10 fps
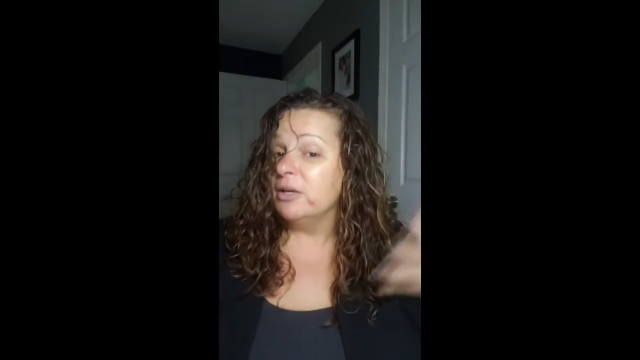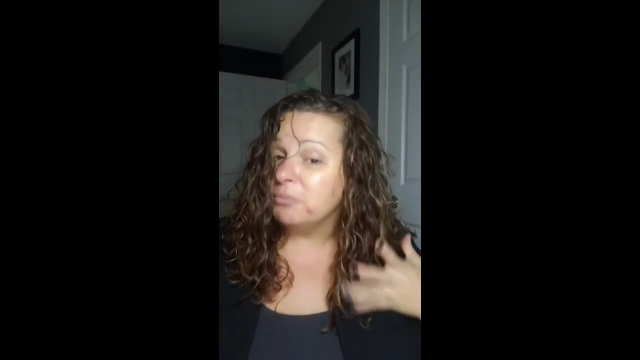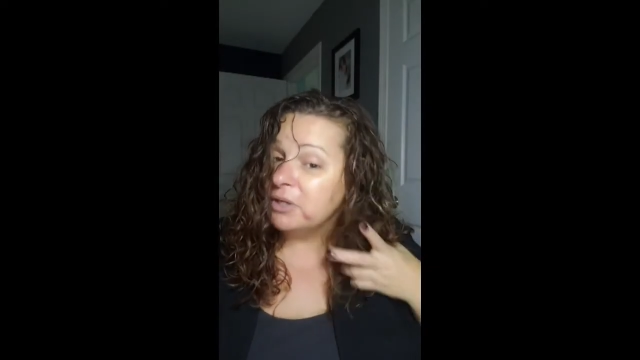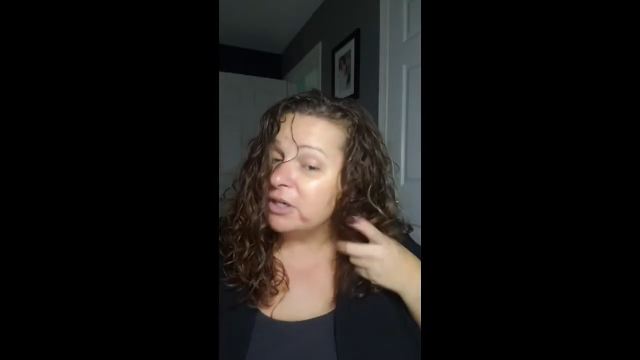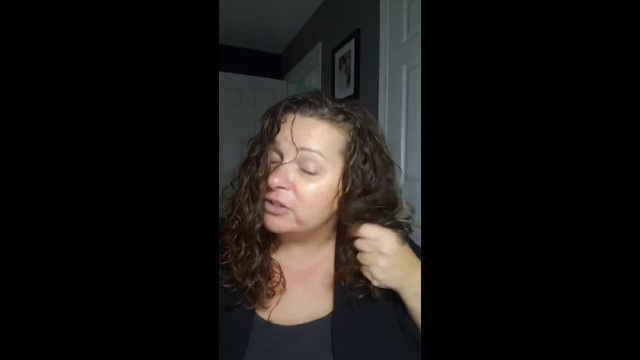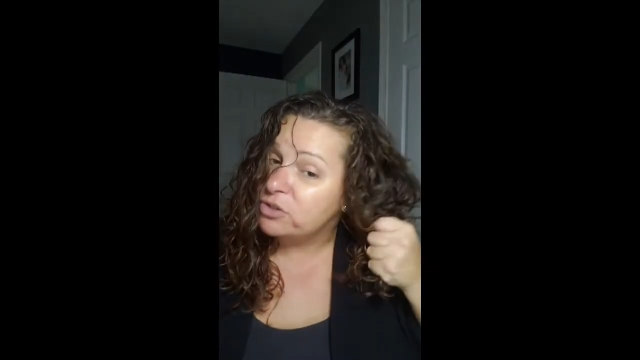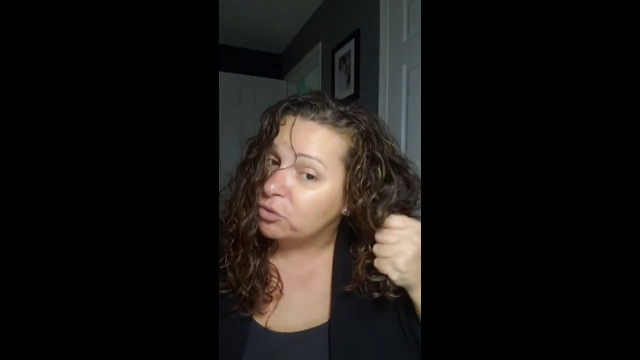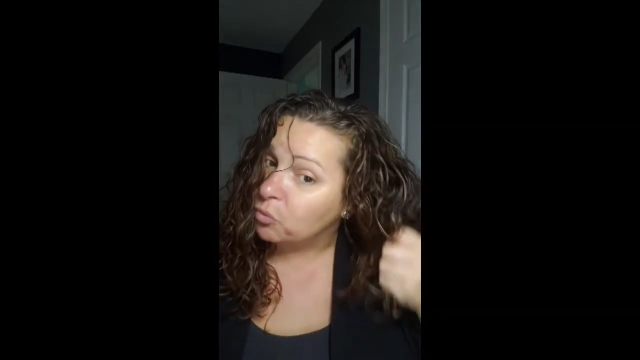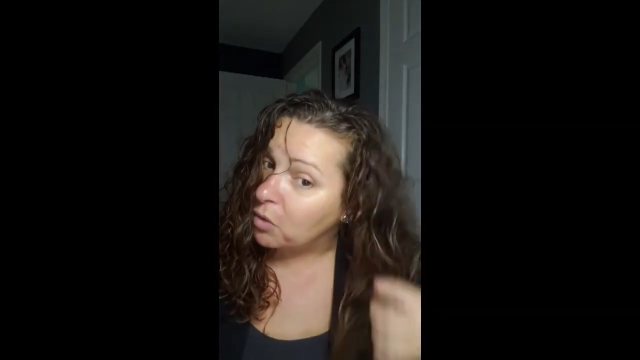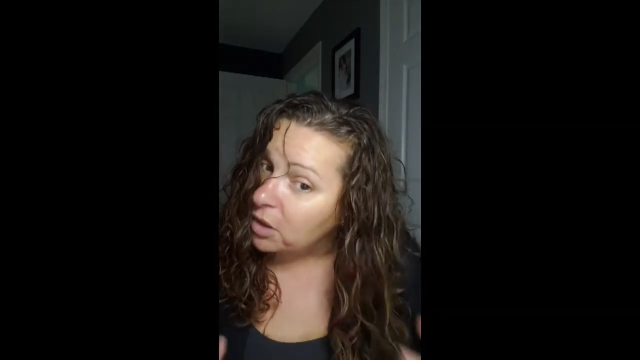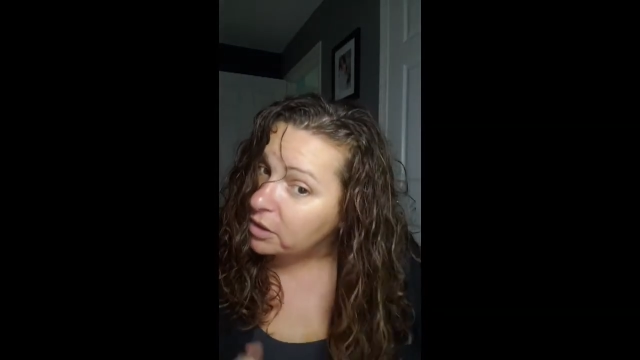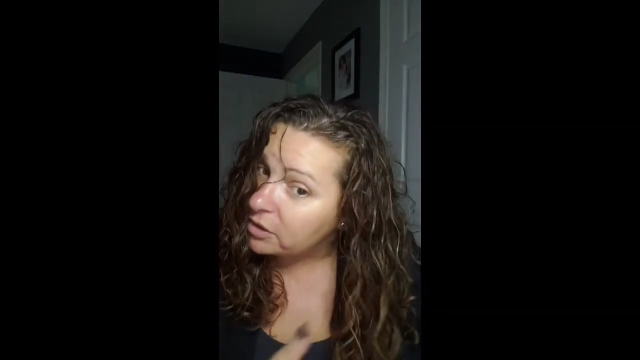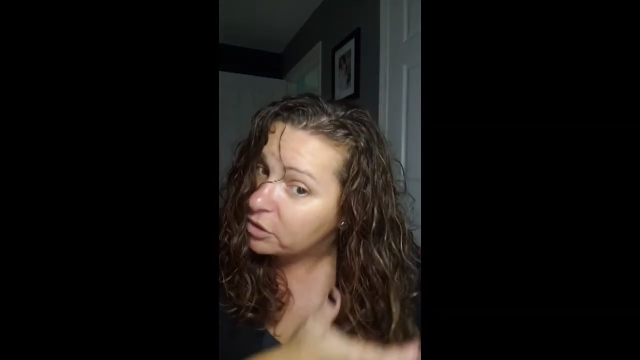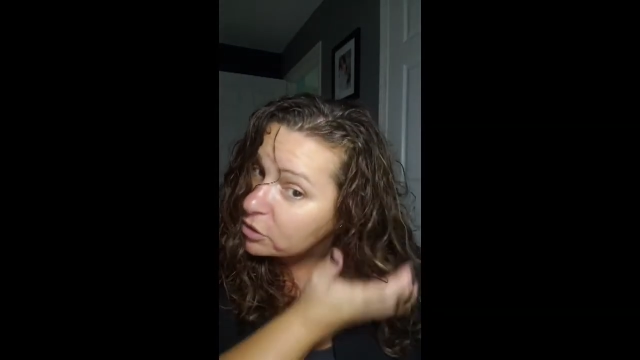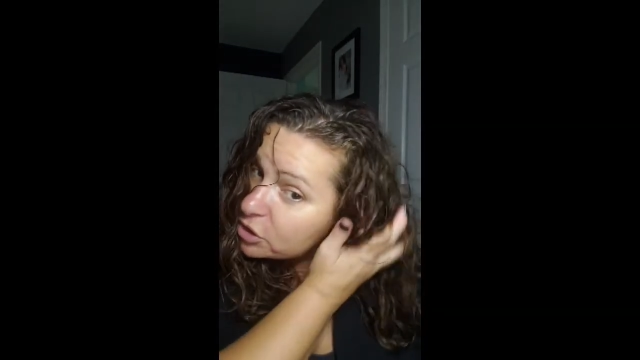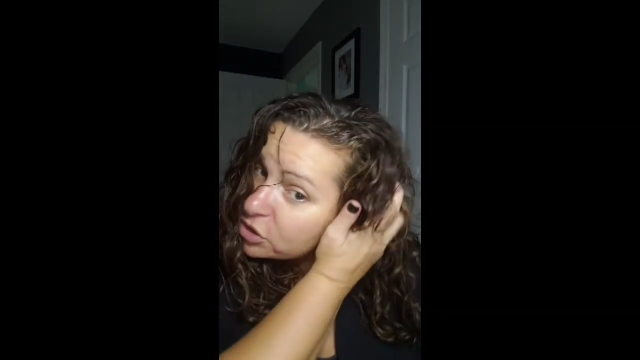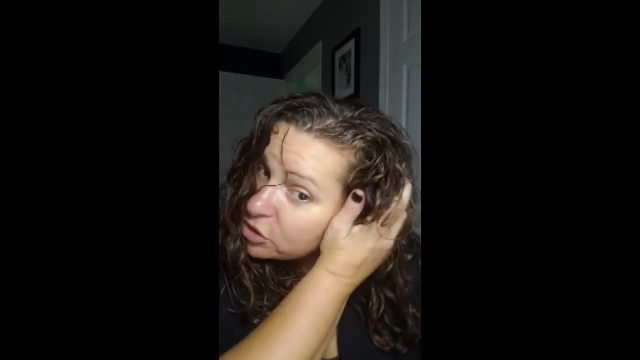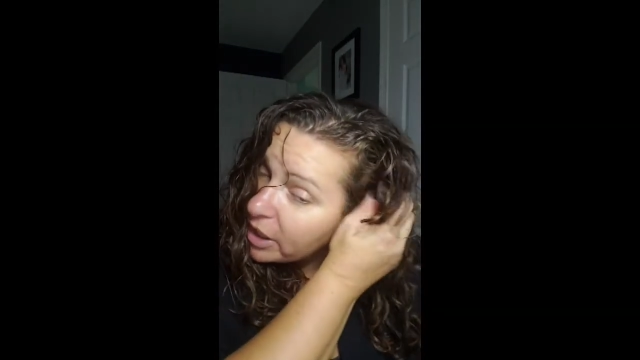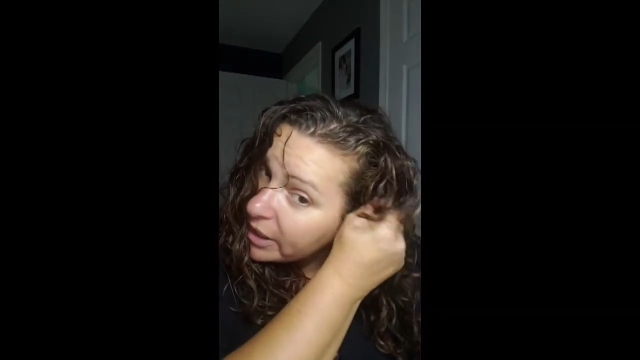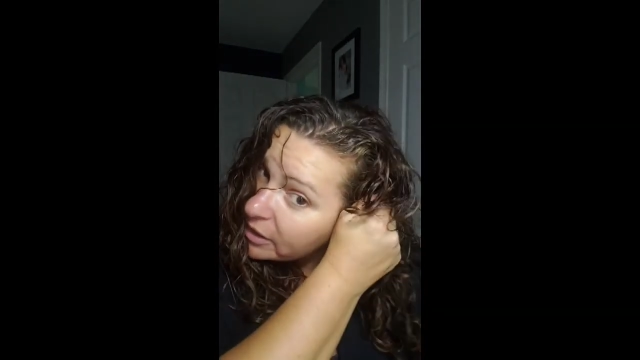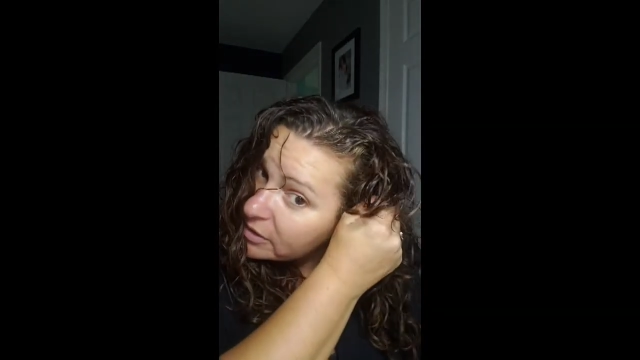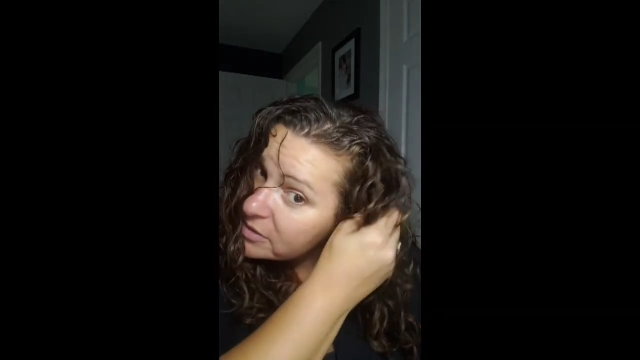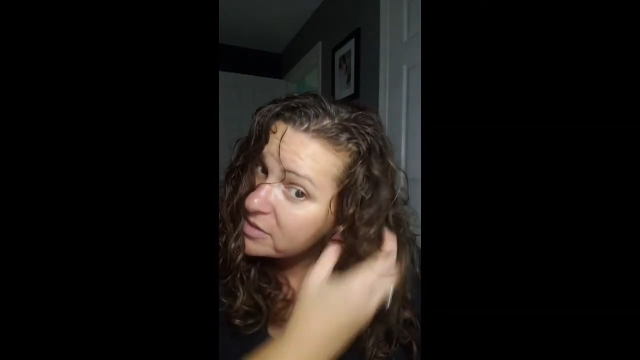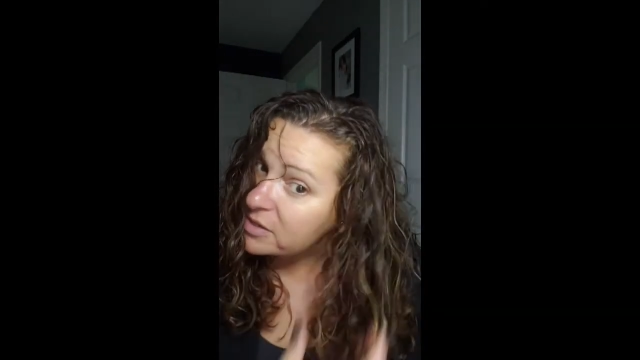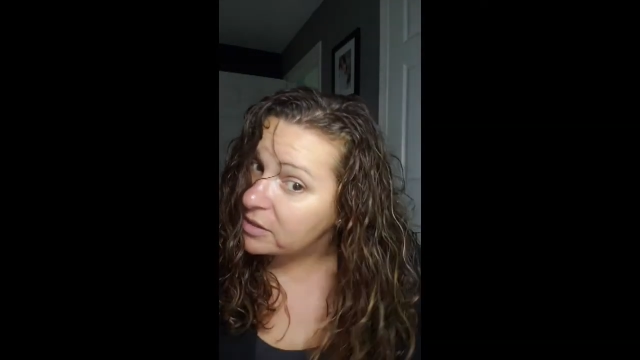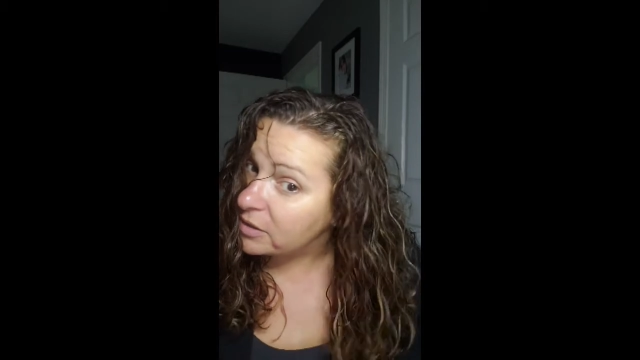because you want your strands